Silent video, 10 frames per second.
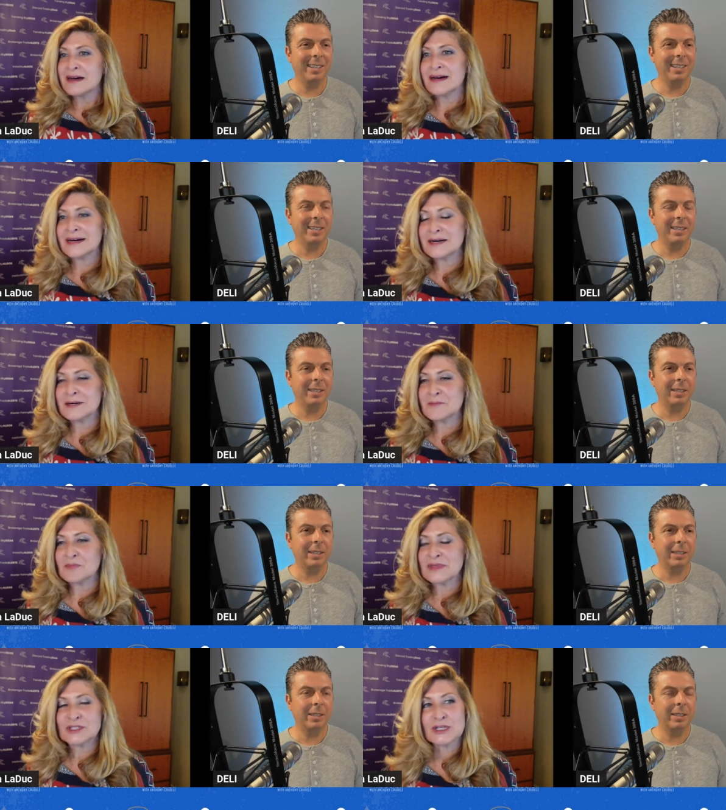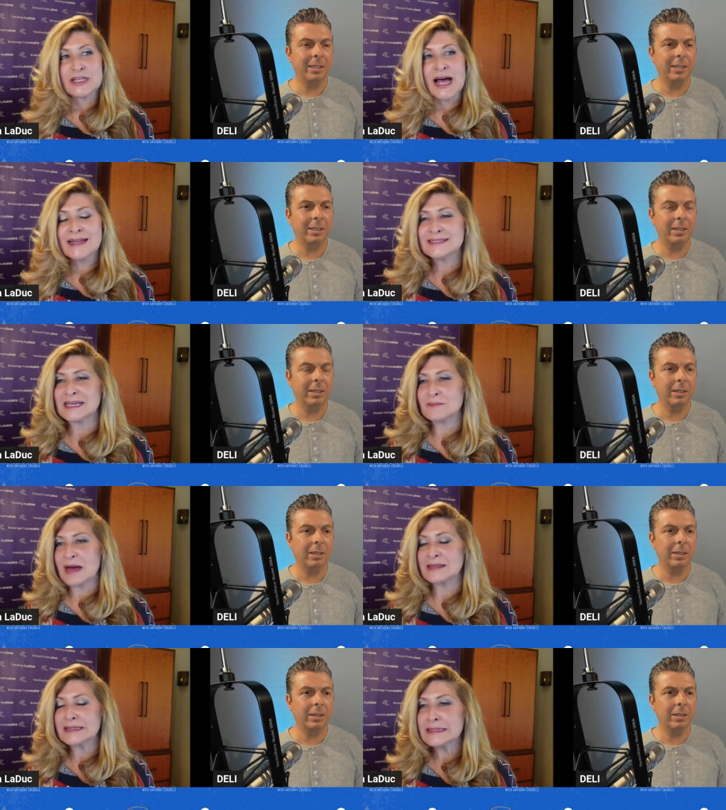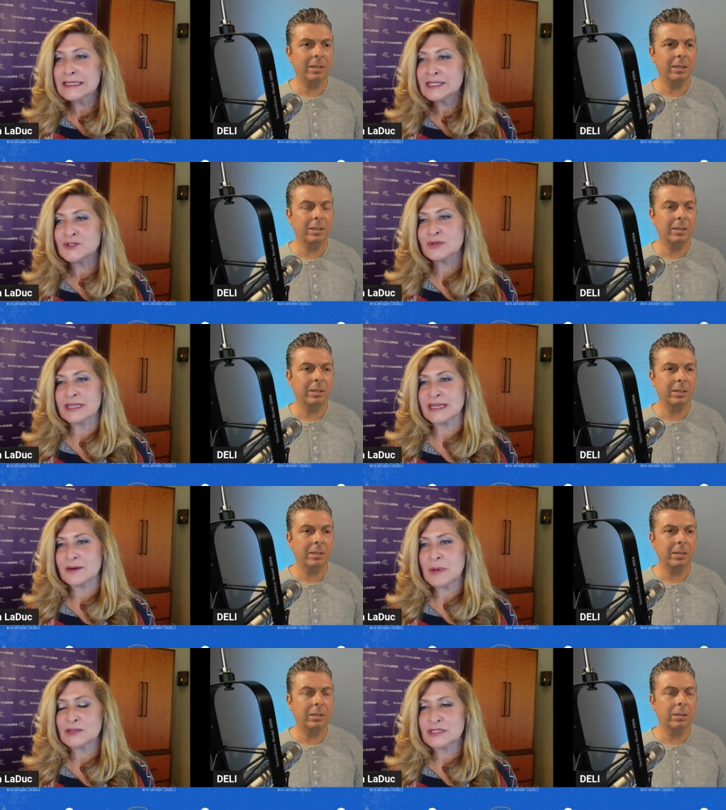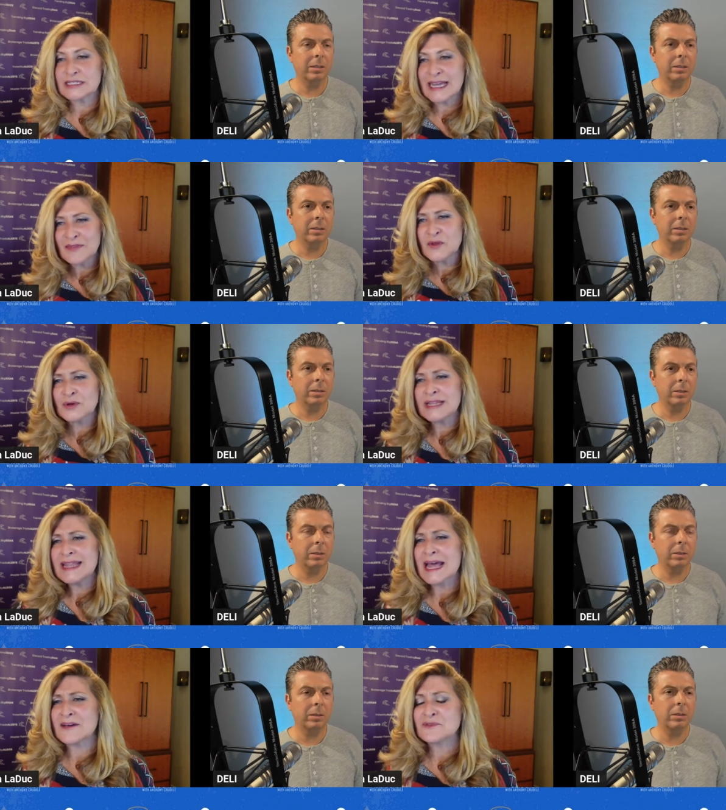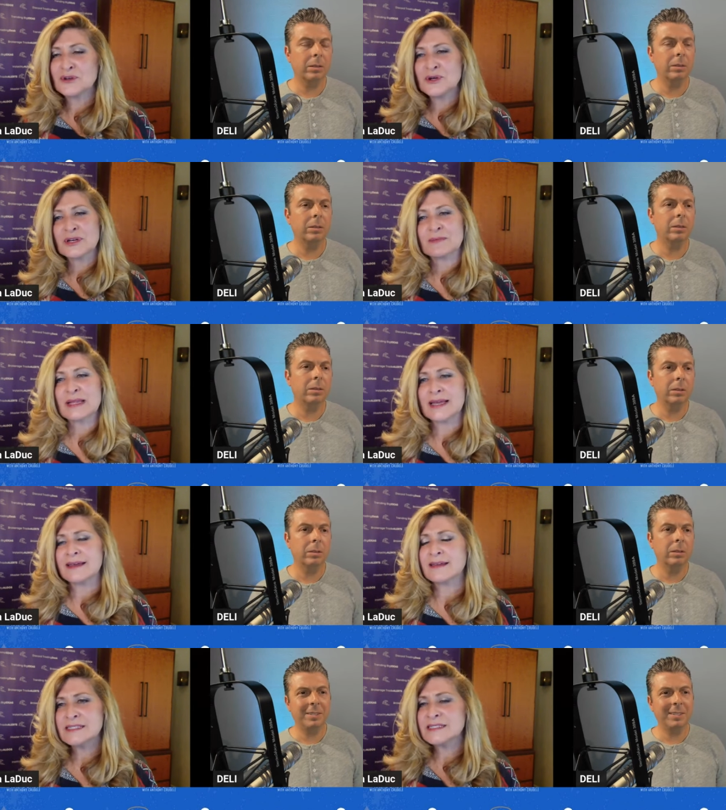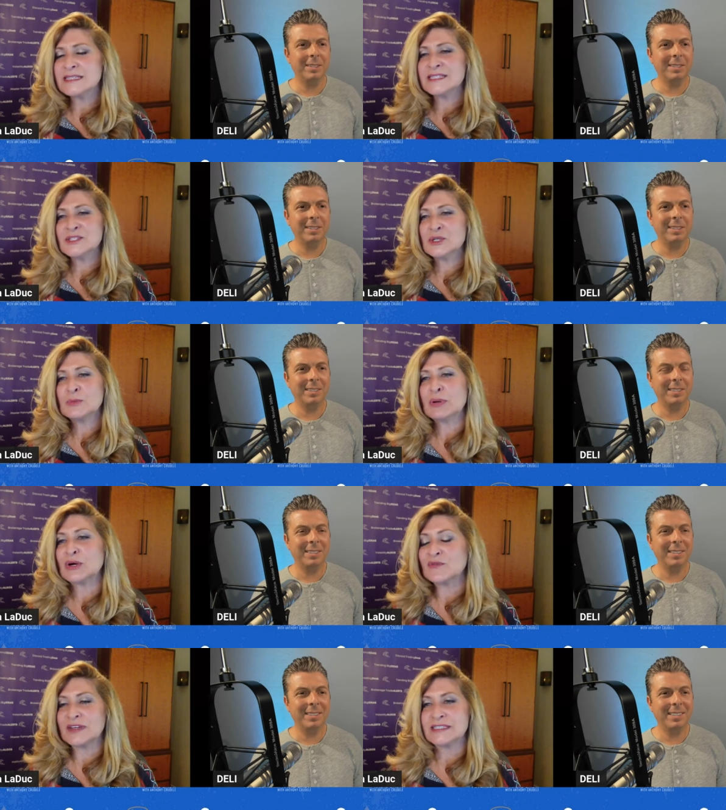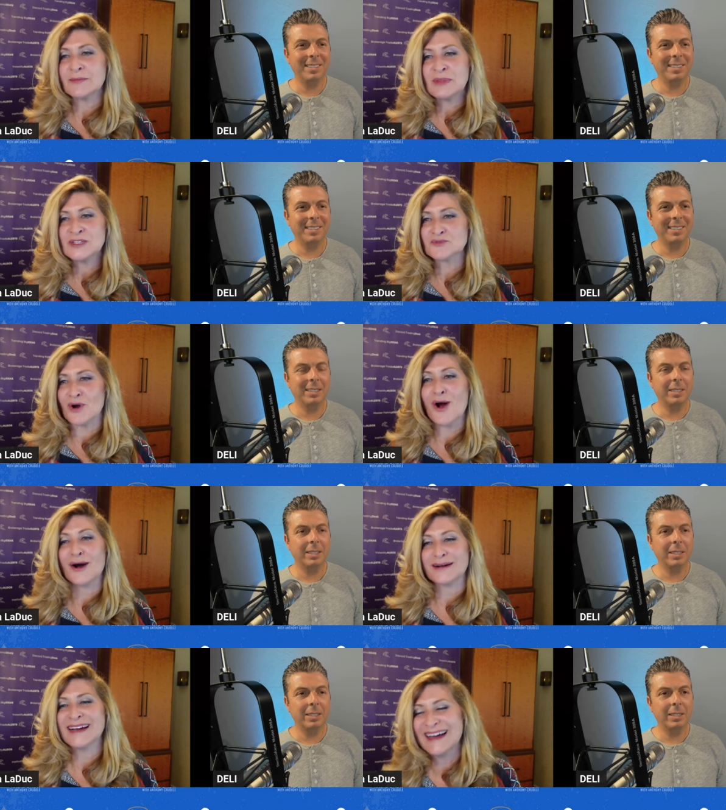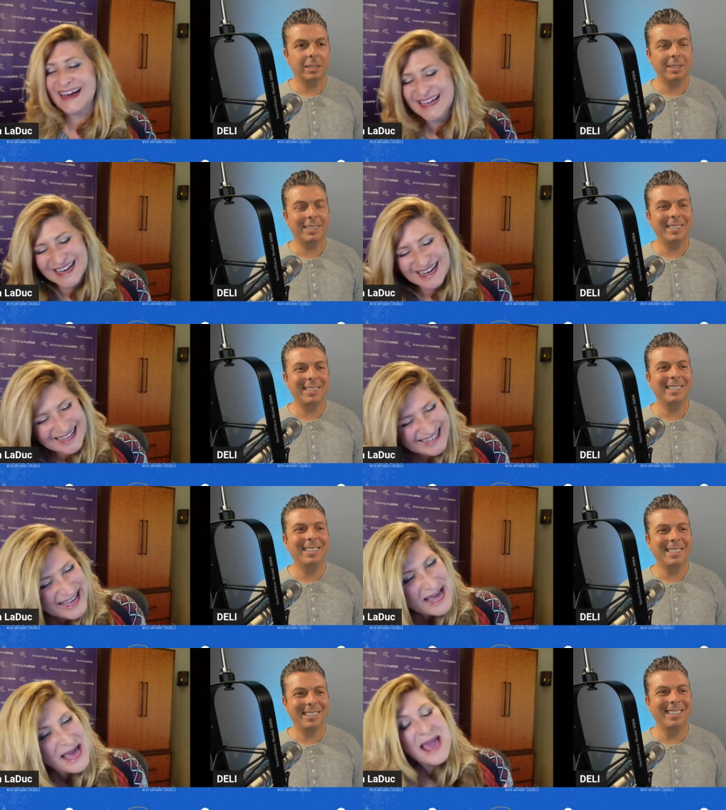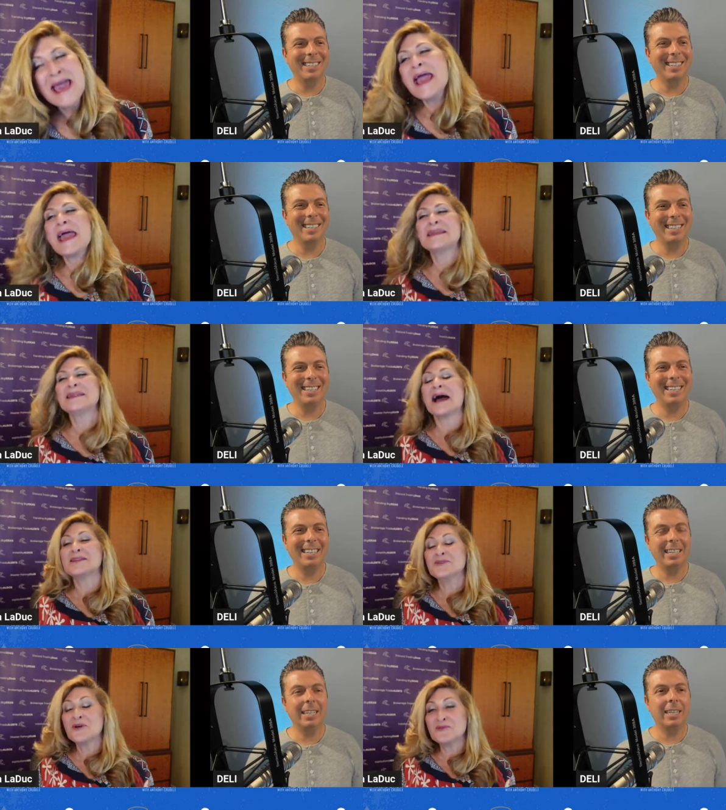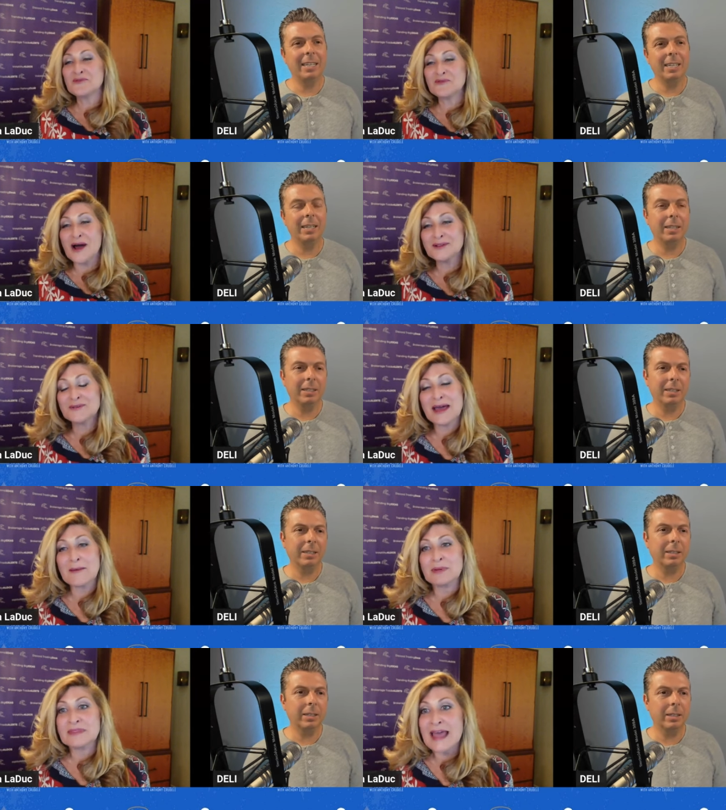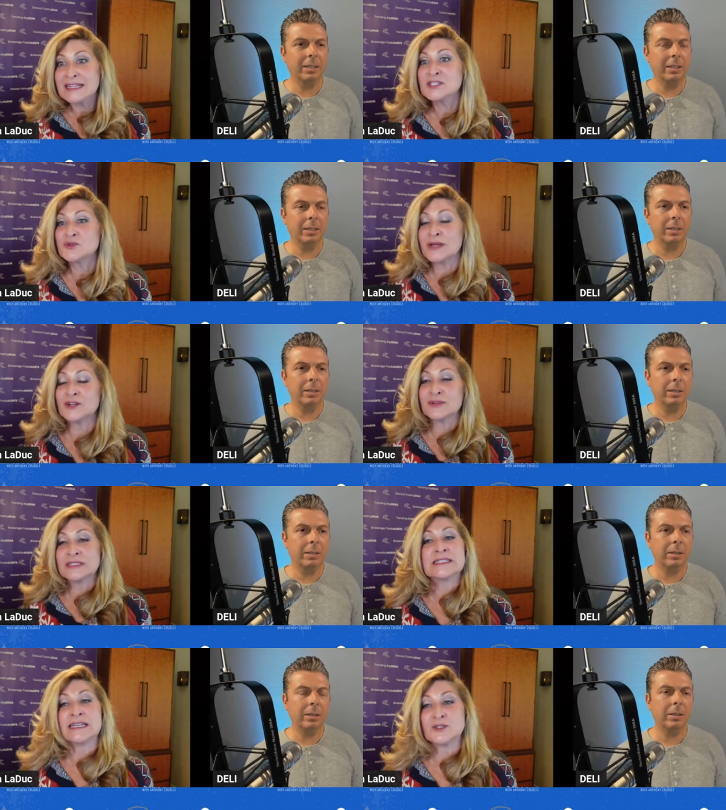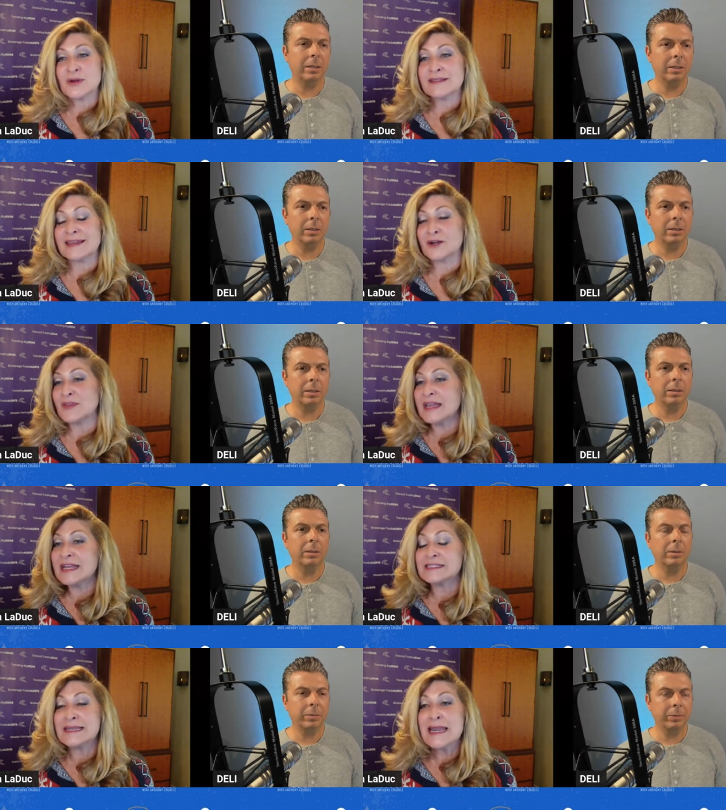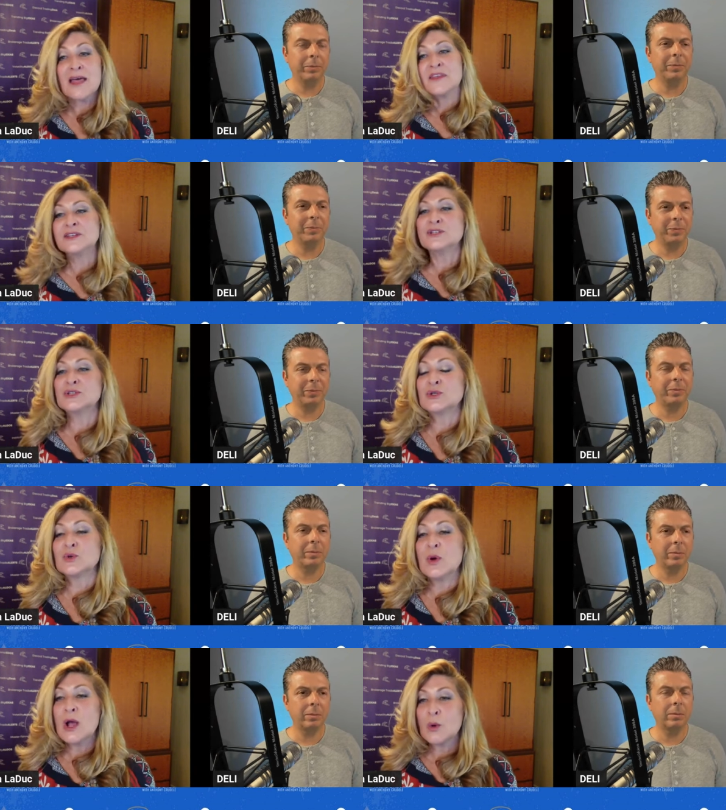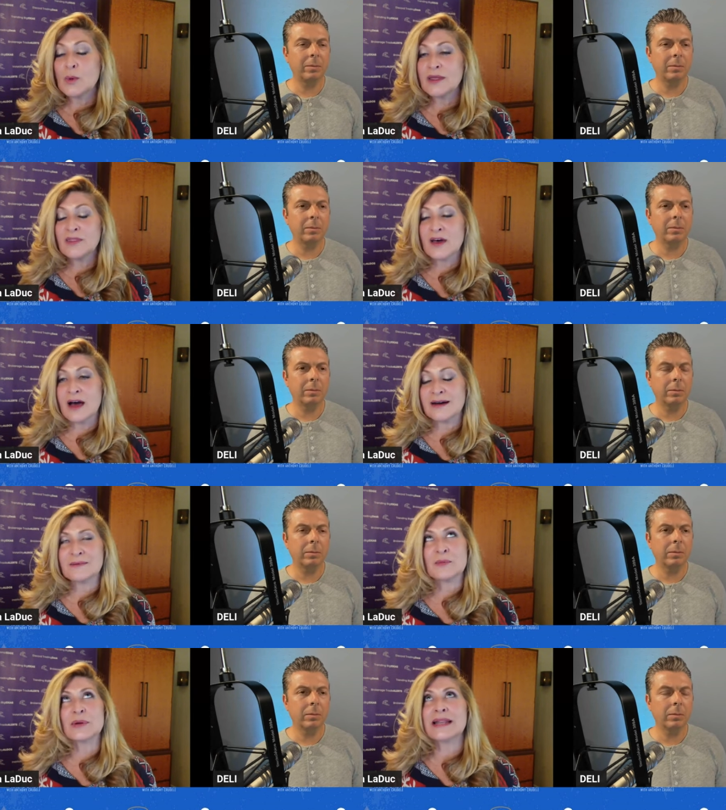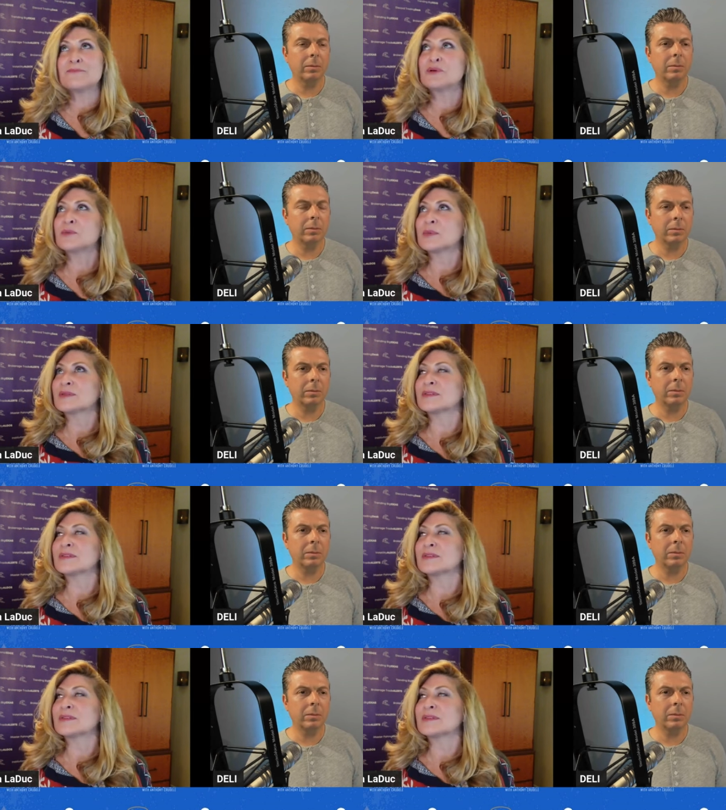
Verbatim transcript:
Speaker 1: uh, um, to clients, I'm I literally about ten thirty in the afternoon, I'm like, this is too perfect. Something's wrong. And I don't know if you follow that, but that's trader instinct right there. That has nothing to do with, uh, what did I put with